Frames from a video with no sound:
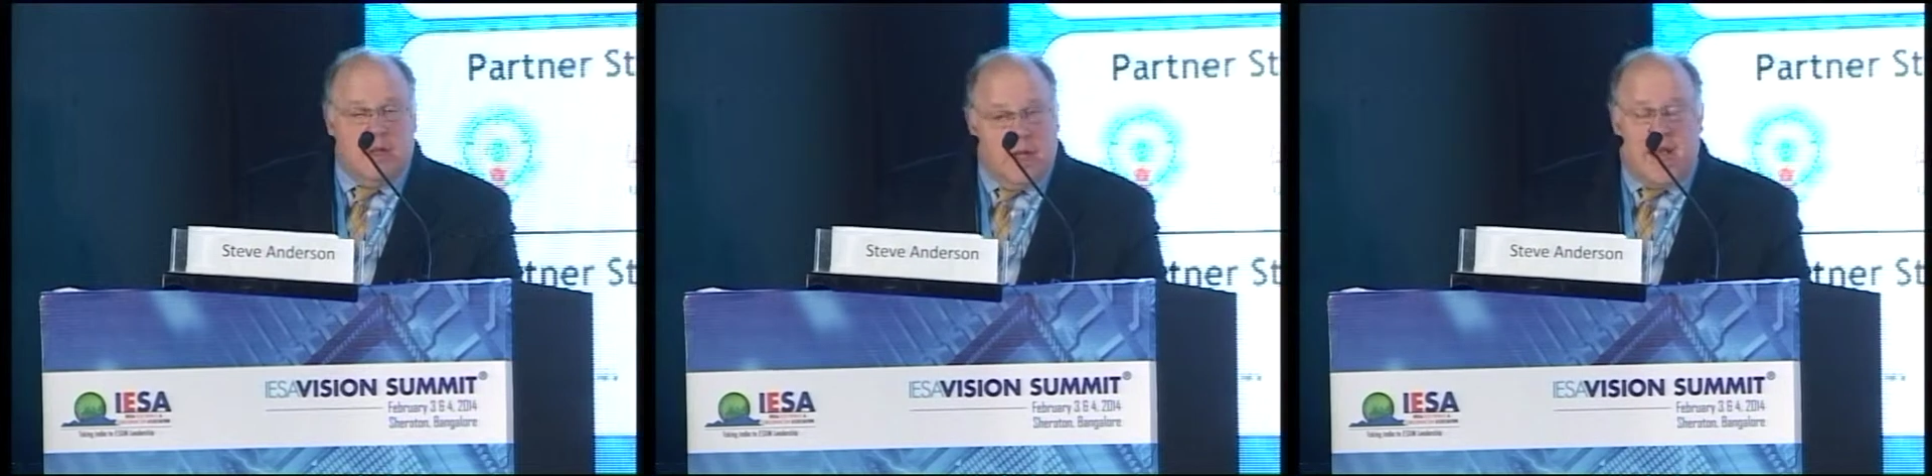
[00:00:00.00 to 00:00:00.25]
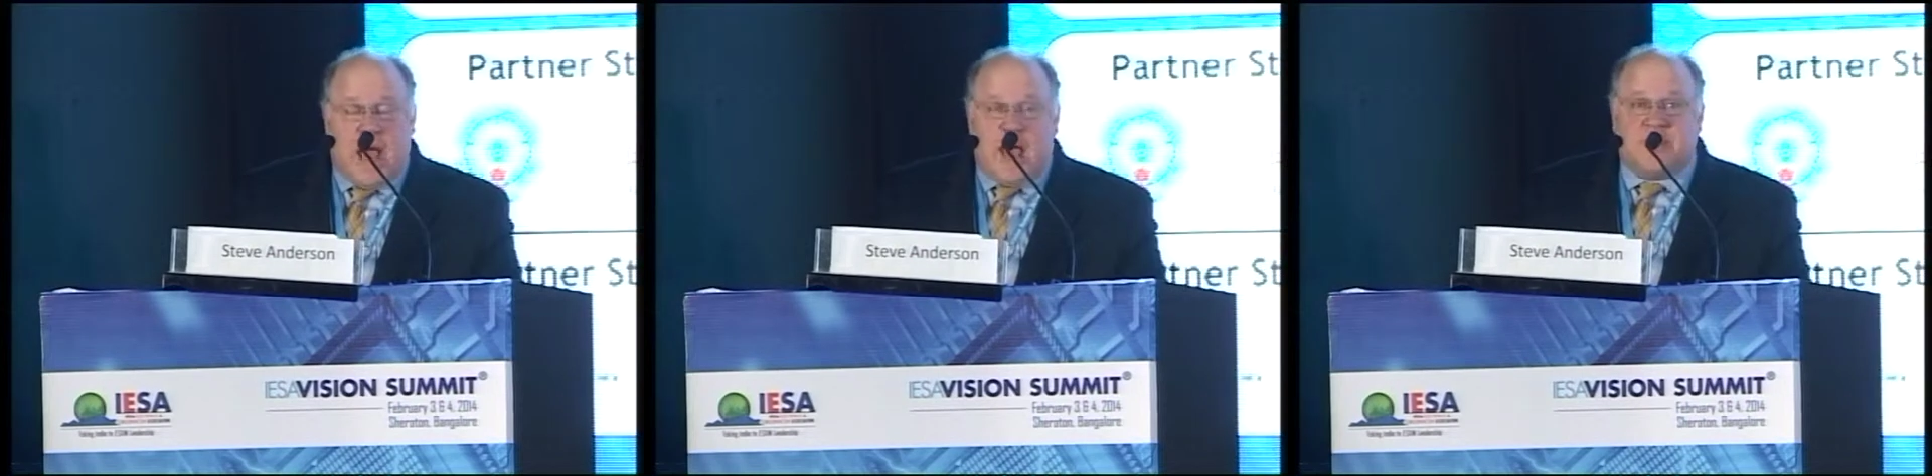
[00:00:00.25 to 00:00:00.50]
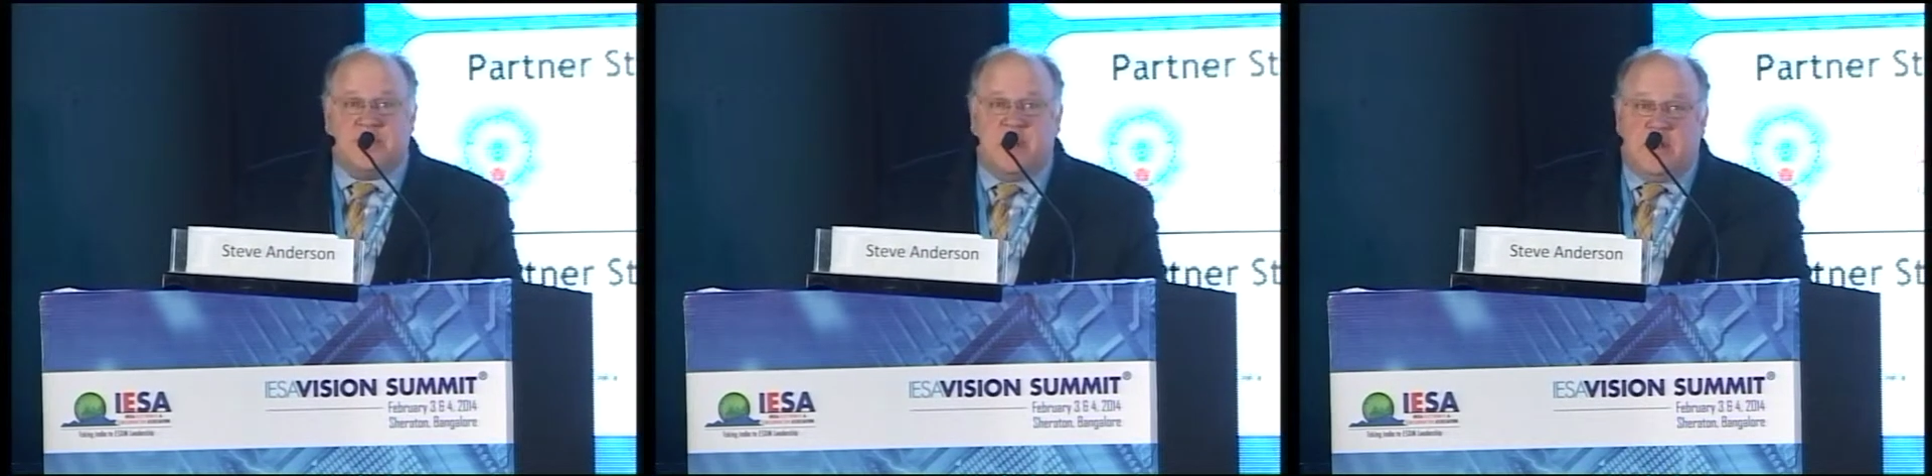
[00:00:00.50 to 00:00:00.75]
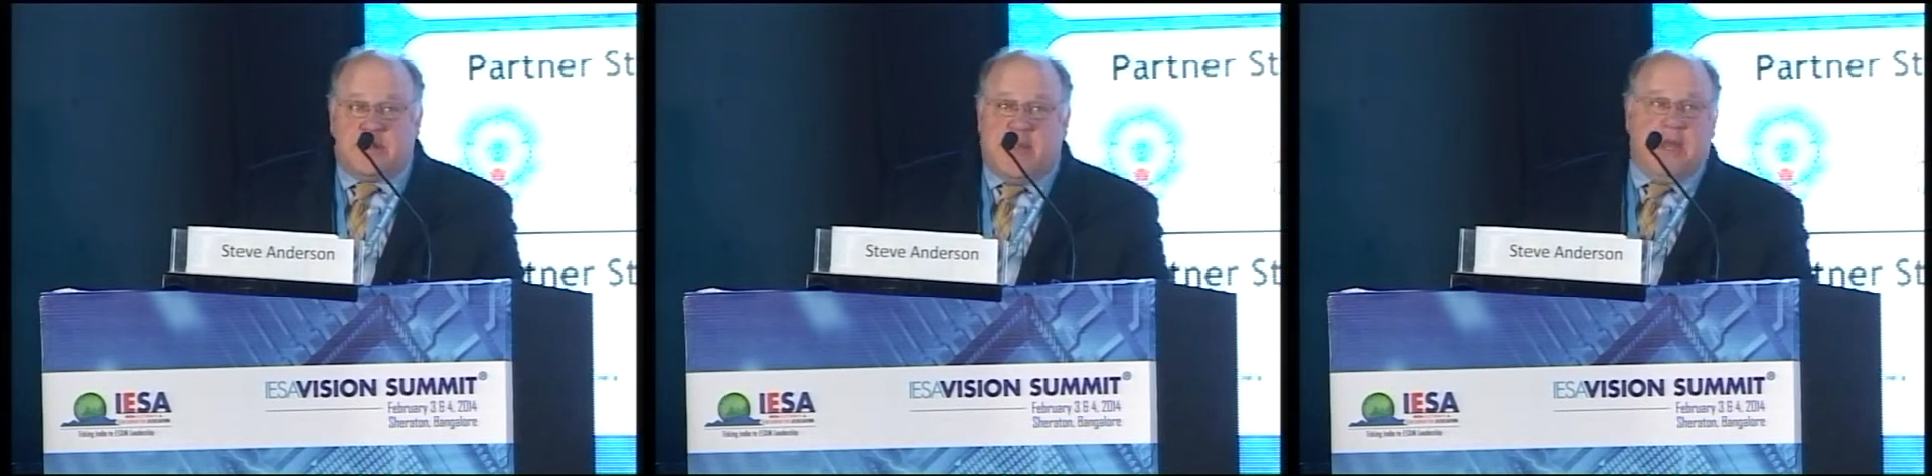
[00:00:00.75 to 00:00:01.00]
And
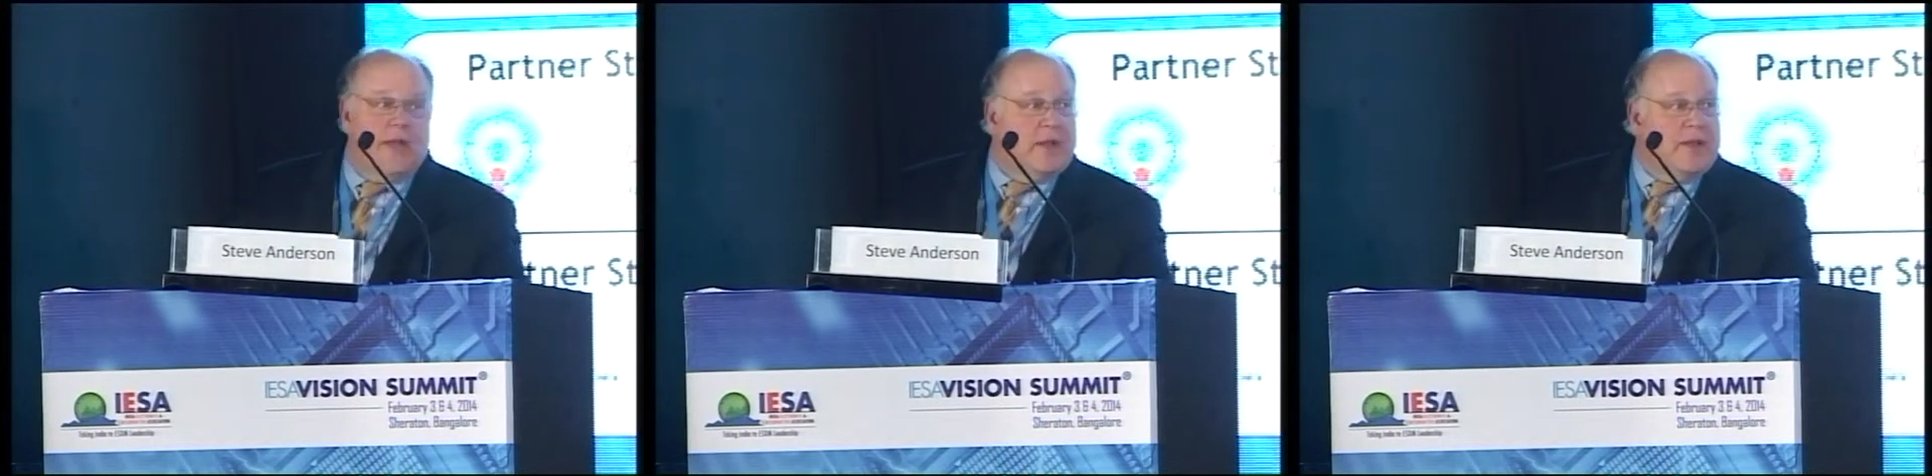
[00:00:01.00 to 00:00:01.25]
honestly, they